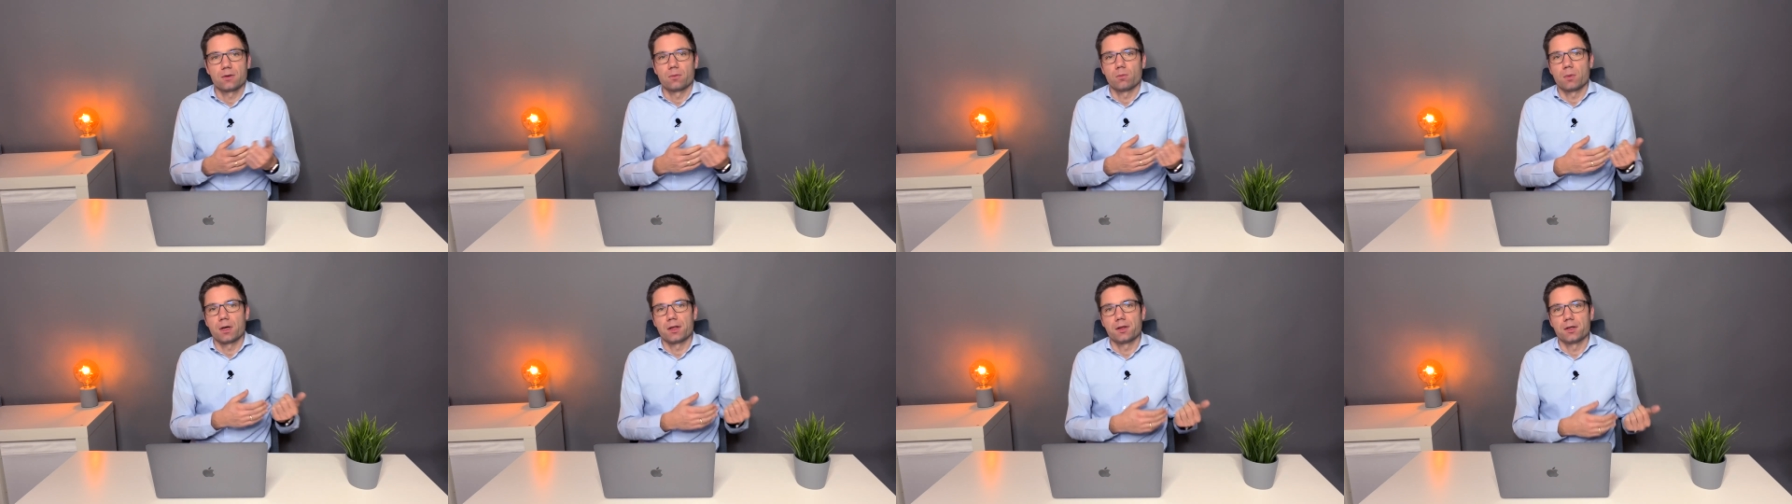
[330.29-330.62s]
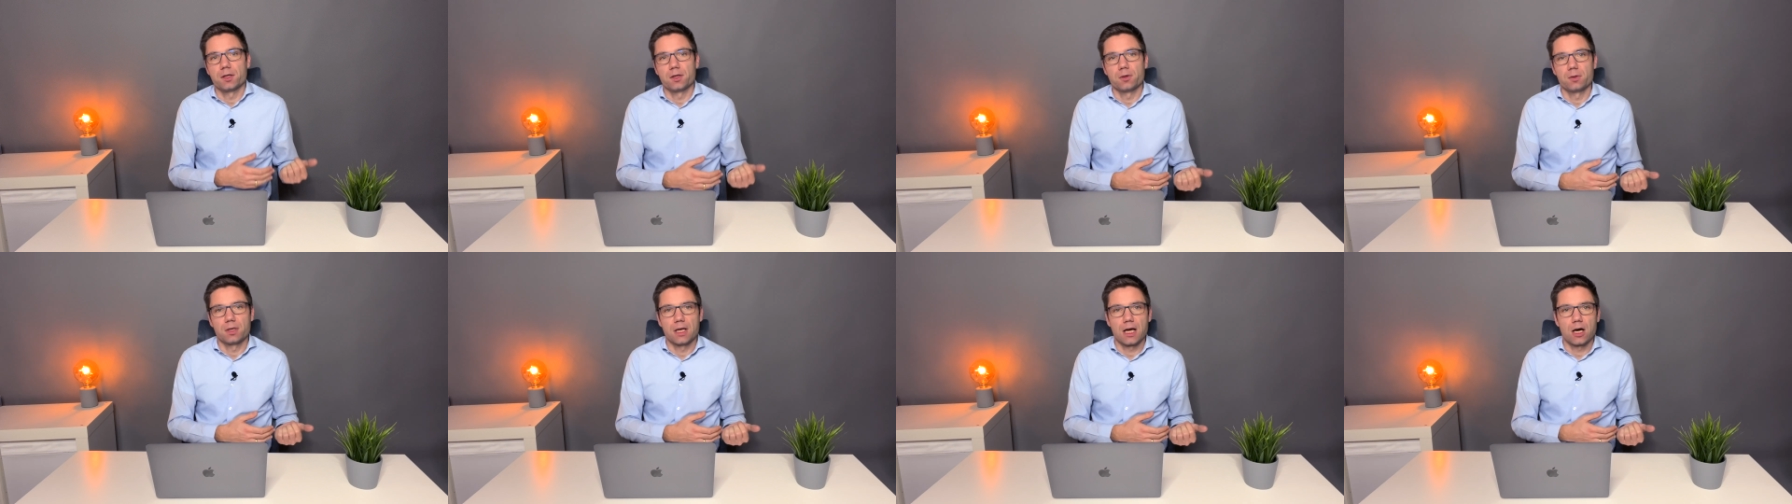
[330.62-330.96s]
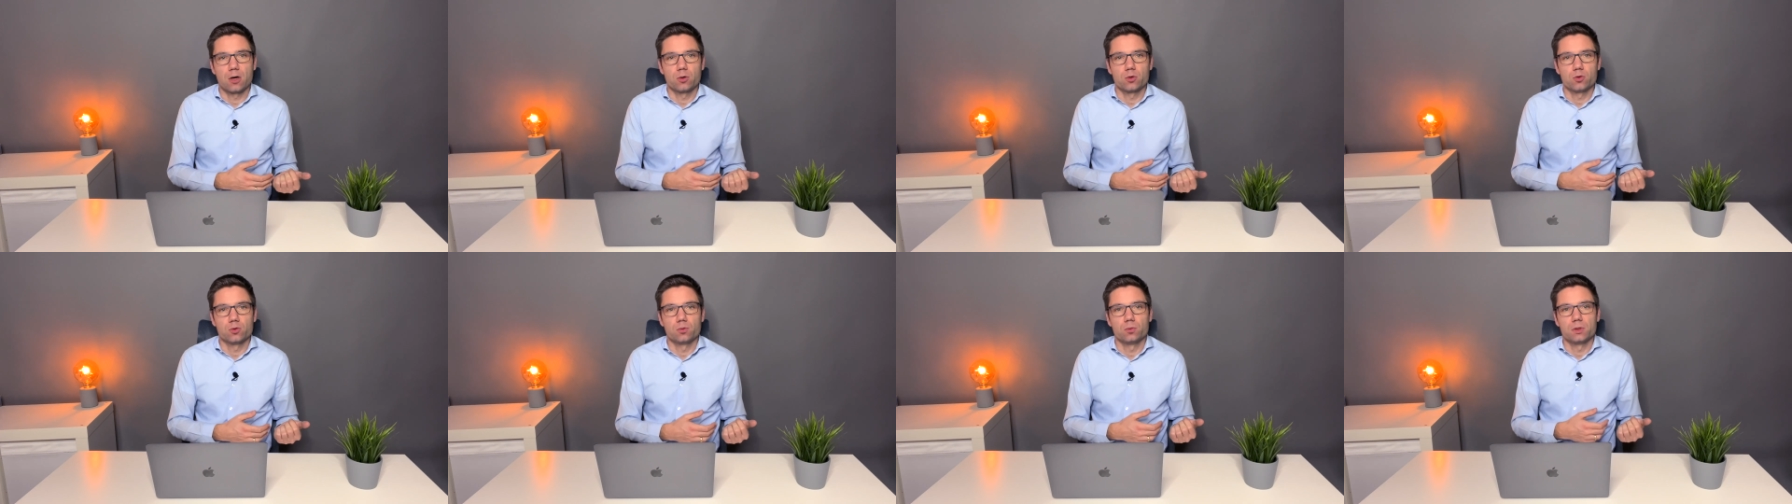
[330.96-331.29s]
whether you now
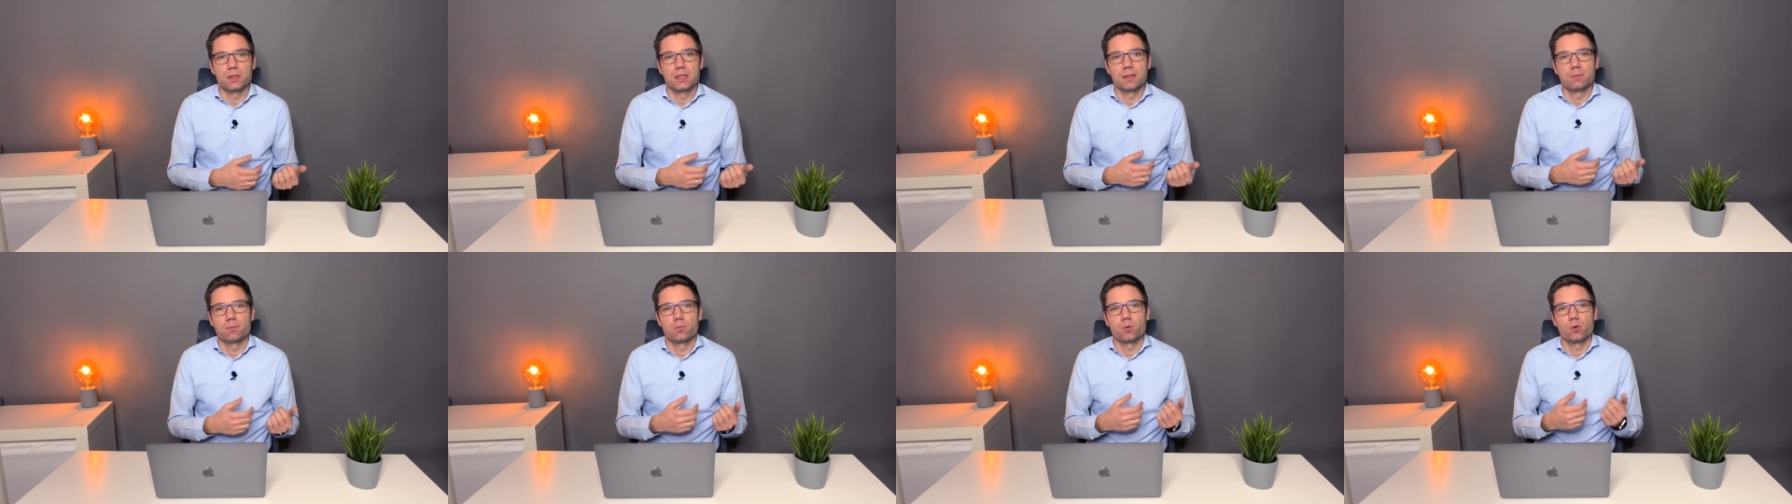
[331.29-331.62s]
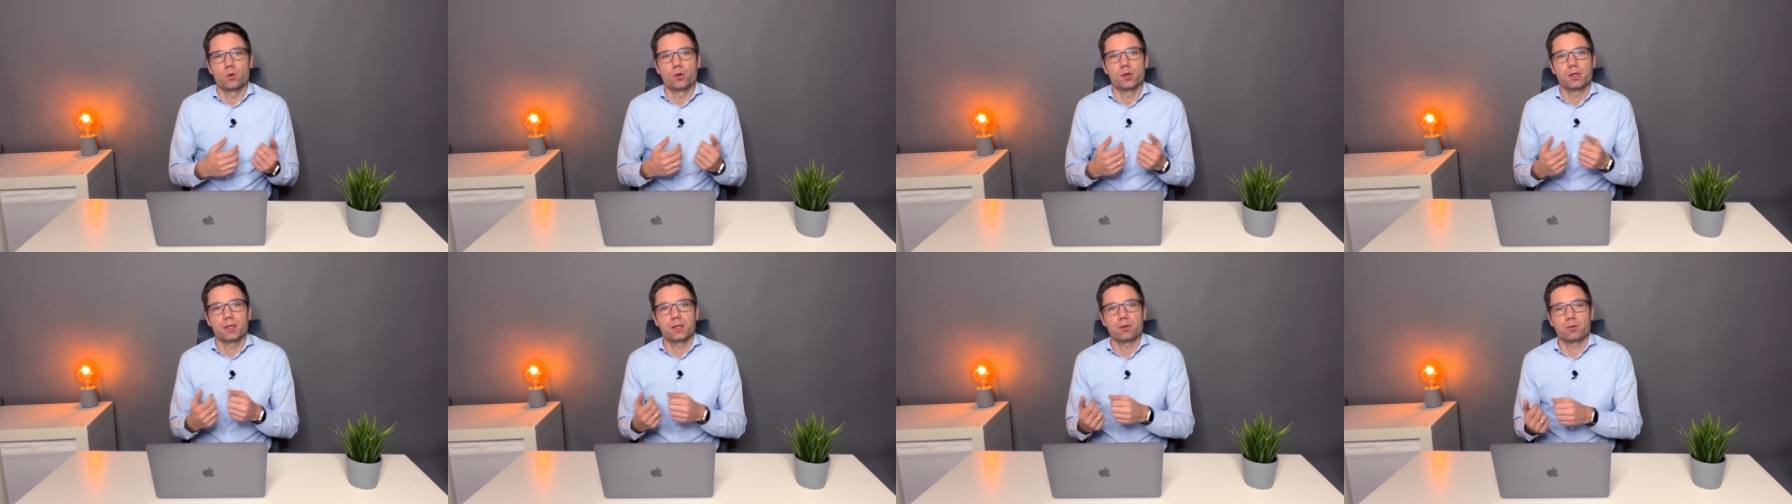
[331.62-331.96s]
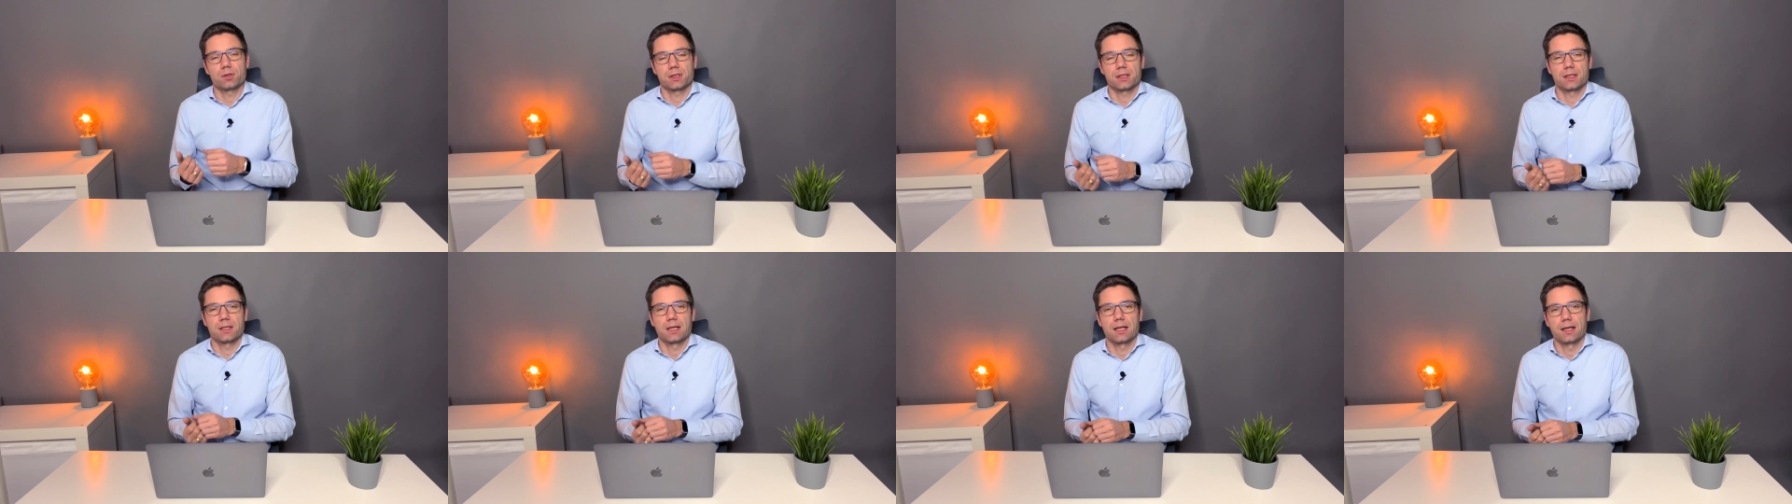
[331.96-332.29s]
do deep work or
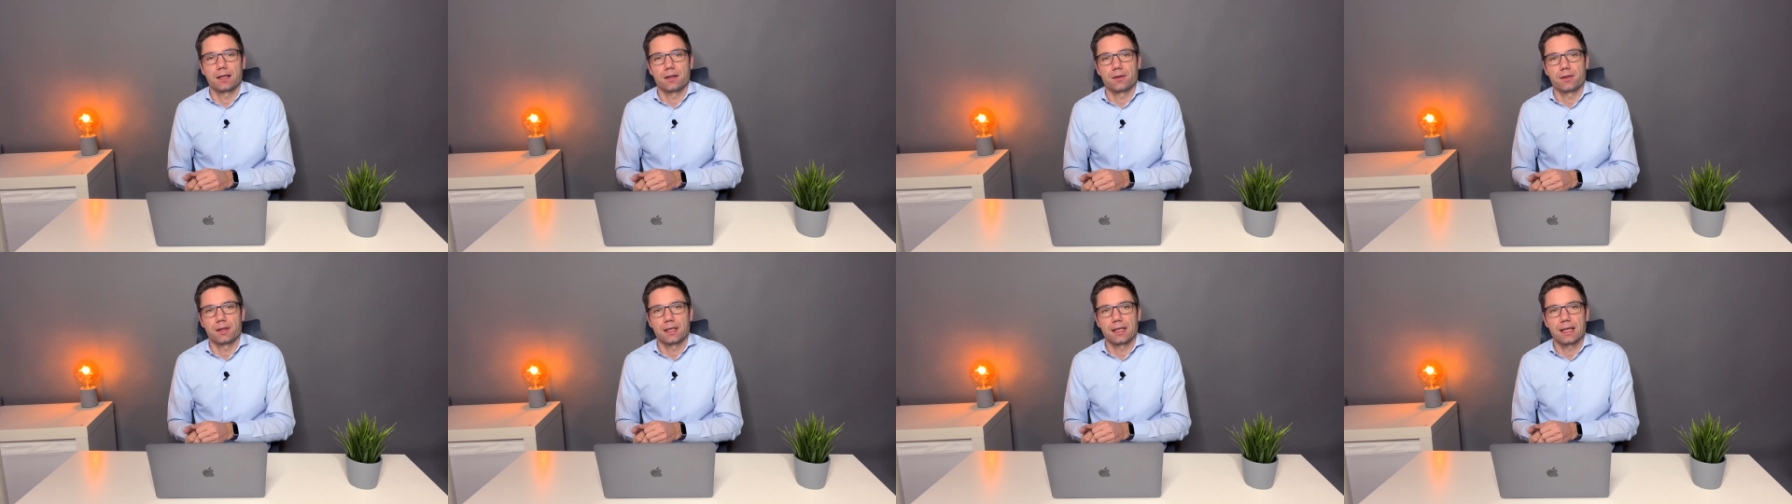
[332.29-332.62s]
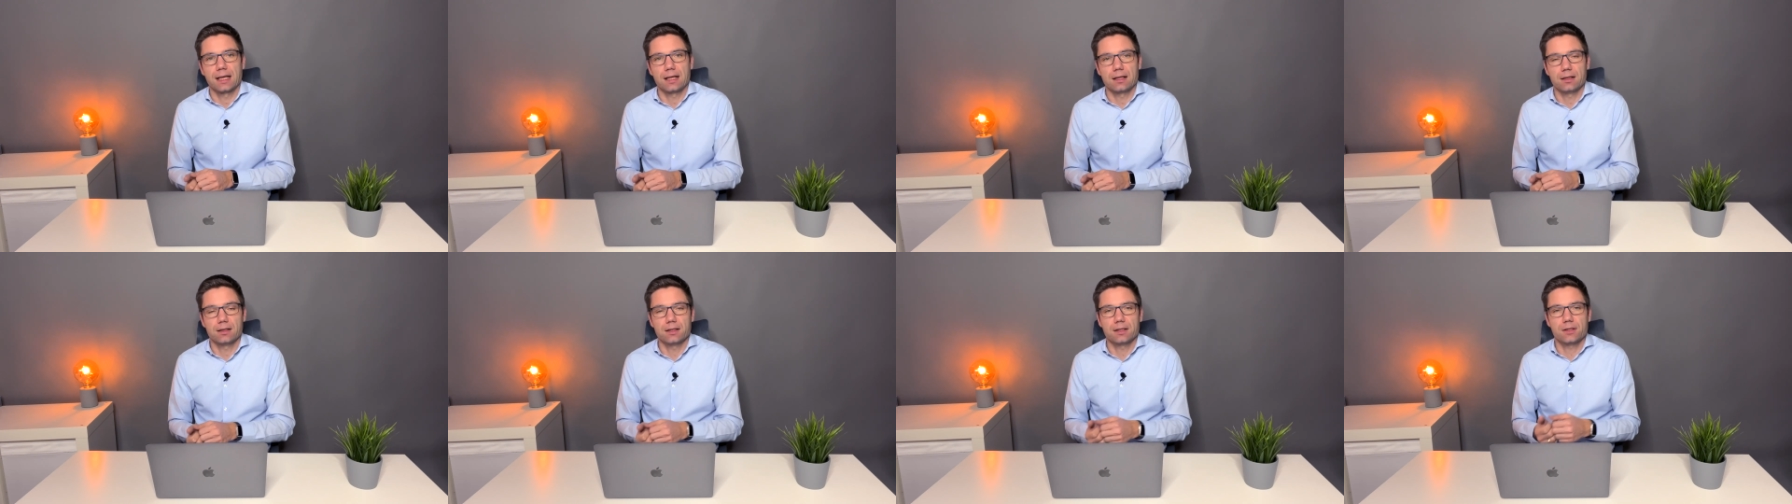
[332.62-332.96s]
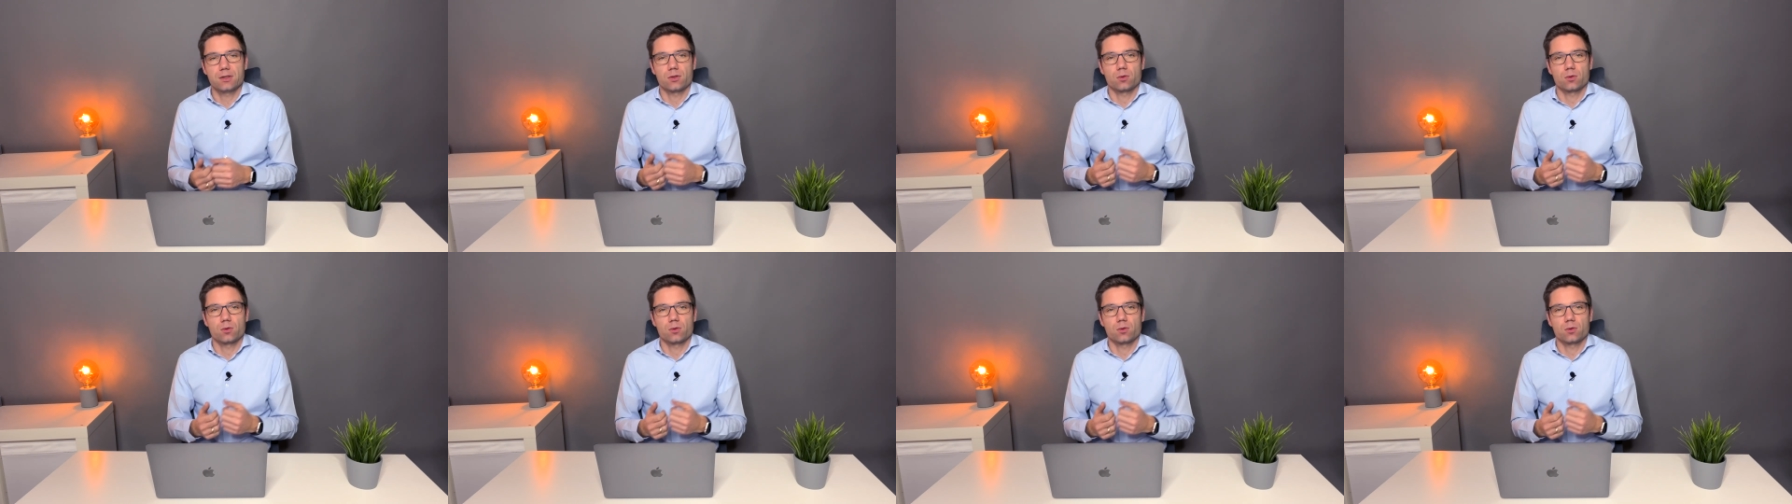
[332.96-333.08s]
anything else,